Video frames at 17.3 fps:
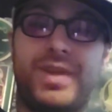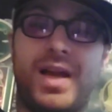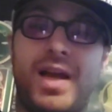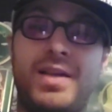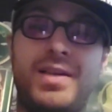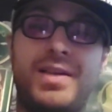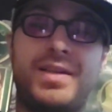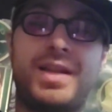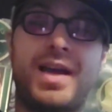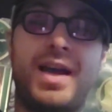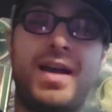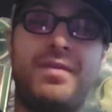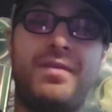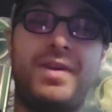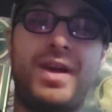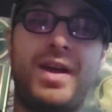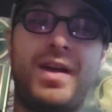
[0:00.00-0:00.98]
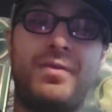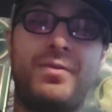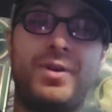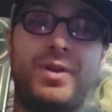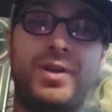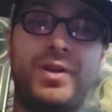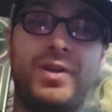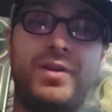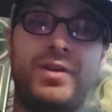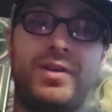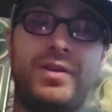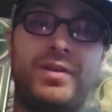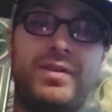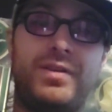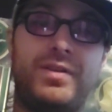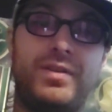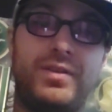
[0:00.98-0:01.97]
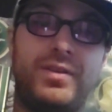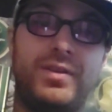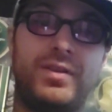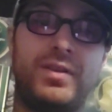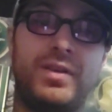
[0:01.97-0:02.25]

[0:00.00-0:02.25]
I haven't had really good